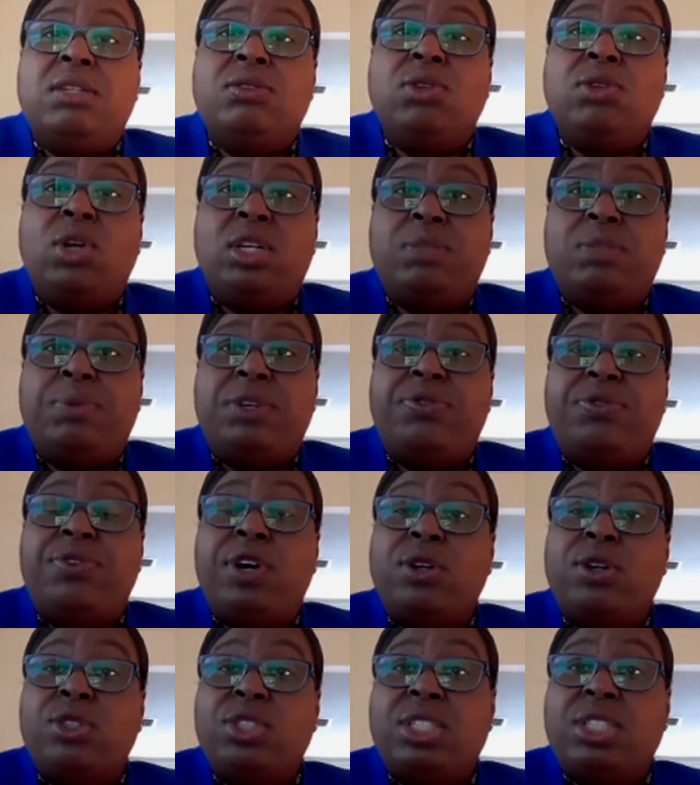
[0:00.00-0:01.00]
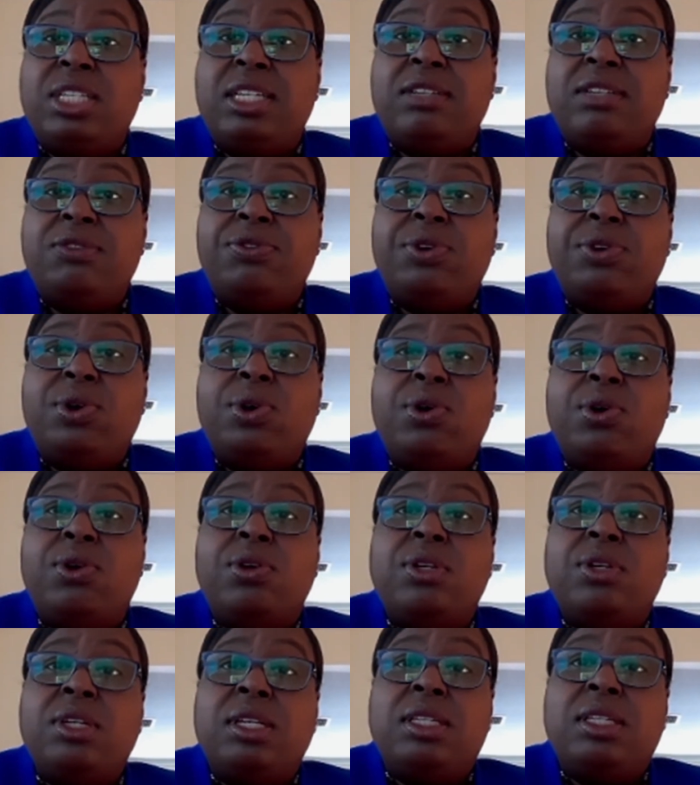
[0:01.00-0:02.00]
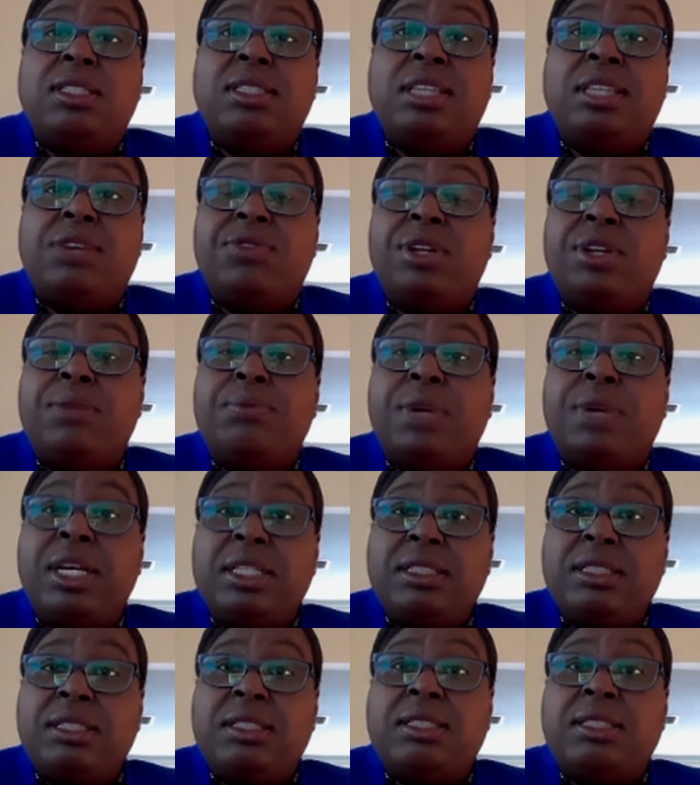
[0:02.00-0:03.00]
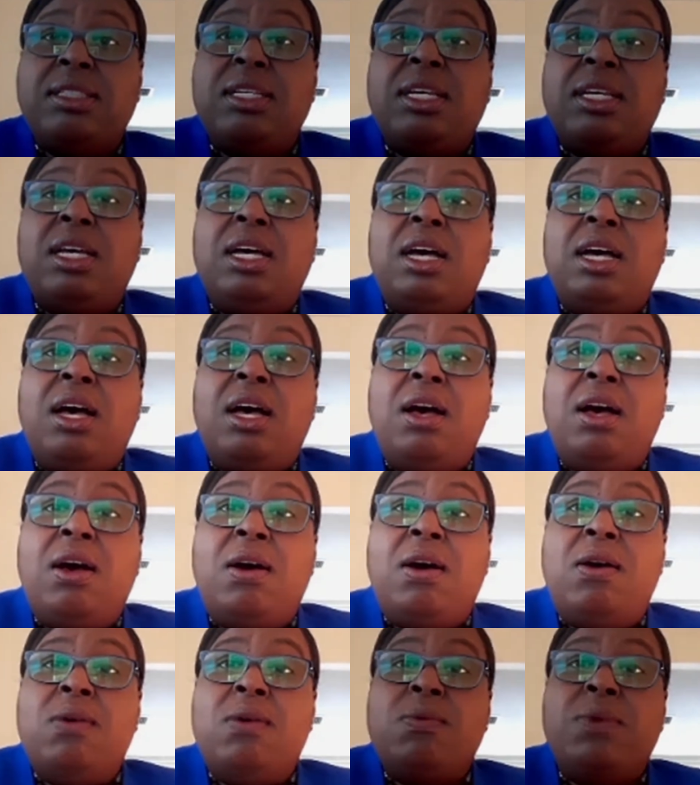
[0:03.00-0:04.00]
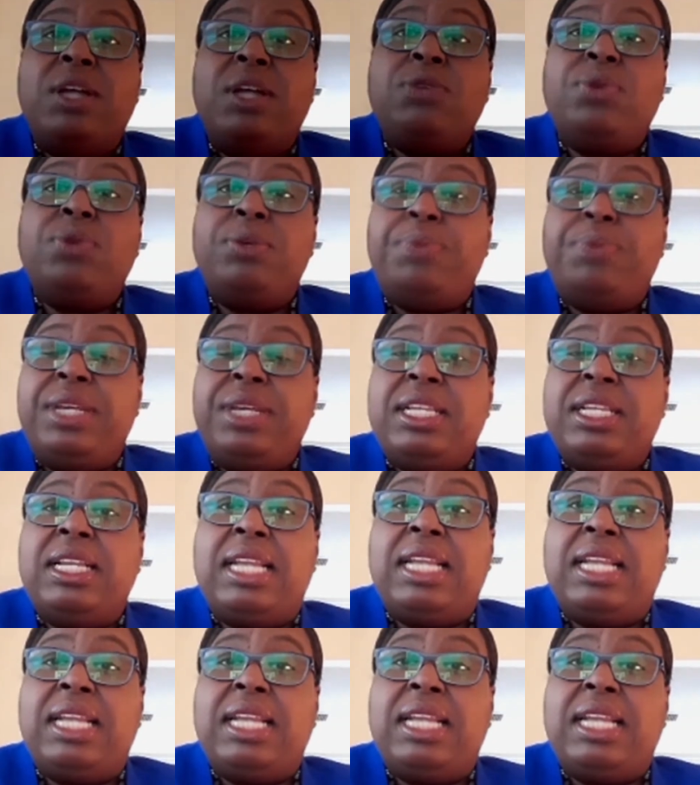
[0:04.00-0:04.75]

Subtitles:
not be functioning for several months. What would be the